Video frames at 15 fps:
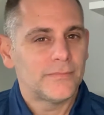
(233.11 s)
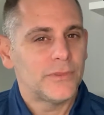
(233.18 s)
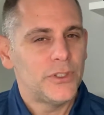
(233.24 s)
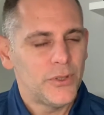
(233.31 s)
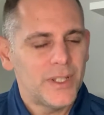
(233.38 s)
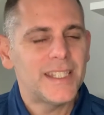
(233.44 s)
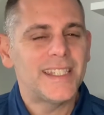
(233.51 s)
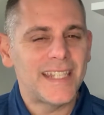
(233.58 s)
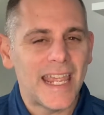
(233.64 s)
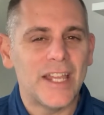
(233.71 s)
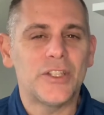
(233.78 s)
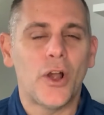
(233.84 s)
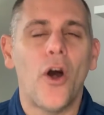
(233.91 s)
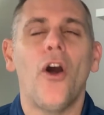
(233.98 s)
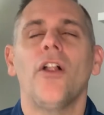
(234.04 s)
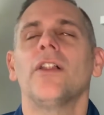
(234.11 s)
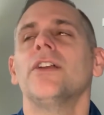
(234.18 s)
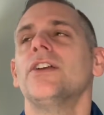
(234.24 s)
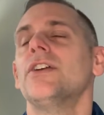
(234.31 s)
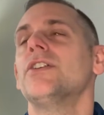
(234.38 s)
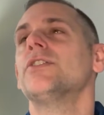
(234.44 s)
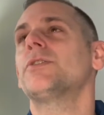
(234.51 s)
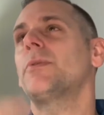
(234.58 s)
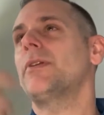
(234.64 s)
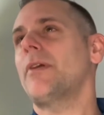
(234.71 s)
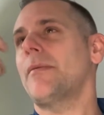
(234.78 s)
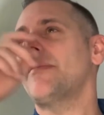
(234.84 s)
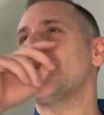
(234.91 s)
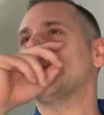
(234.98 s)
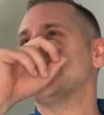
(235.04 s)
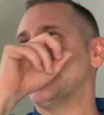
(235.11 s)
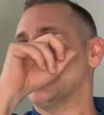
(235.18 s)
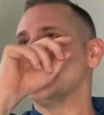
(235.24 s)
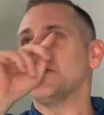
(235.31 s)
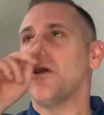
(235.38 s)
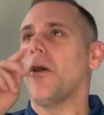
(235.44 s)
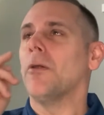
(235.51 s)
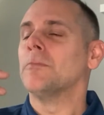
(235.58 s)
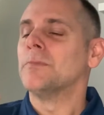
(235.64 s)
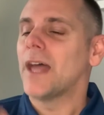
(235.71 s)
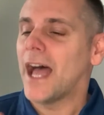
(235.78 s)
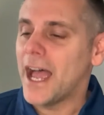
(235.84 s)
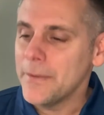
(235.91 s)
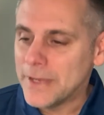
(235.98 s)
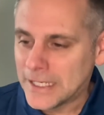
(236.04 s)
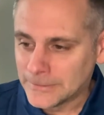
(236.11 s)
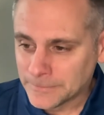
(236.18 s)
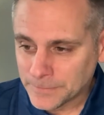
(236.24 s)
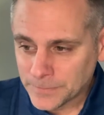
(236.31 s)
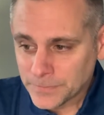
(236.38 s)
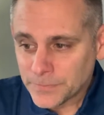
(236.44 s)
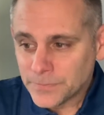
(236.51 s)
You can stand tall. So what do I mean by stand tall? I mean,